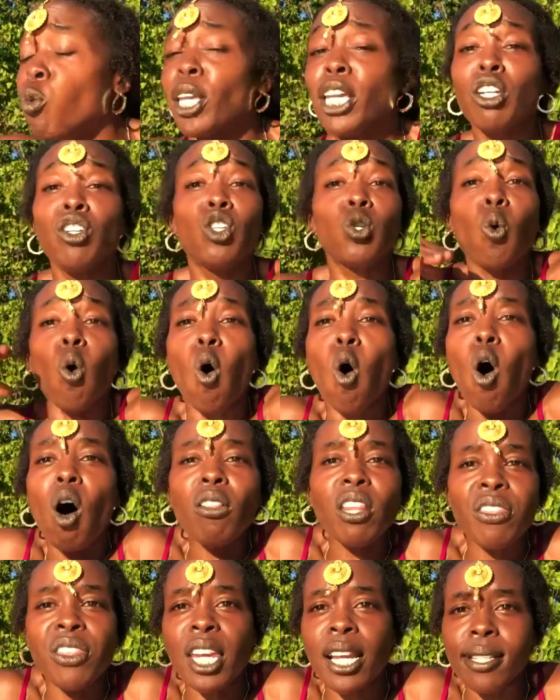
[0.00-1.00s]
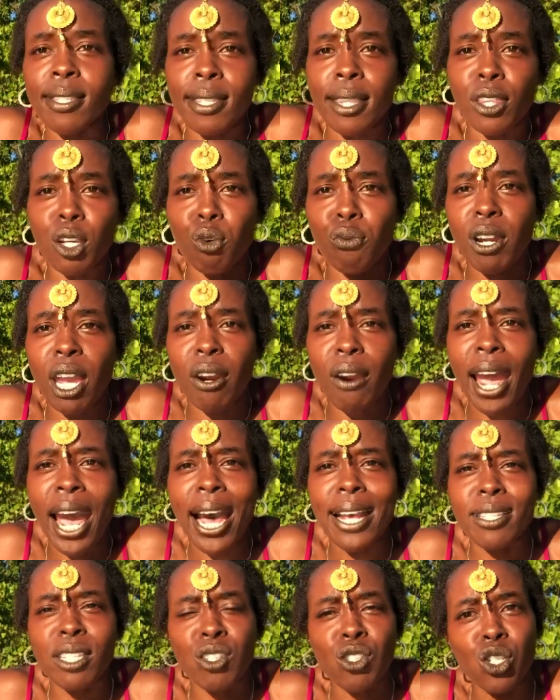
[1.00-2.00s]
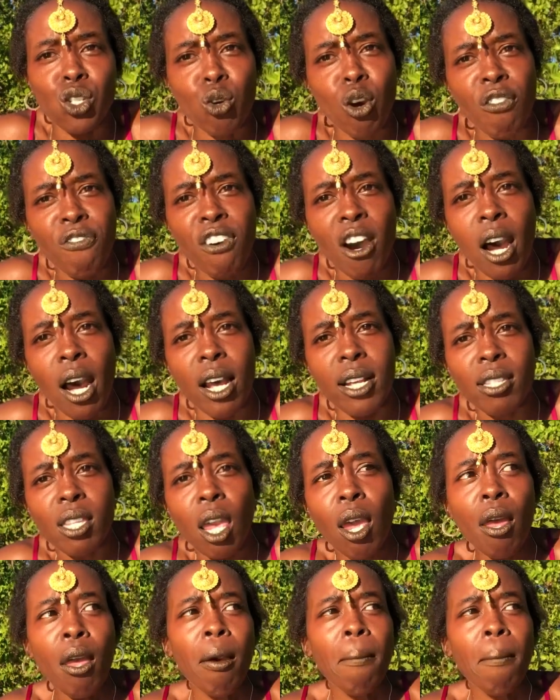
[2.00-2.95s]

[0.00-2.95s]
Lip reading: we can do all the things that the Creator has in store for us.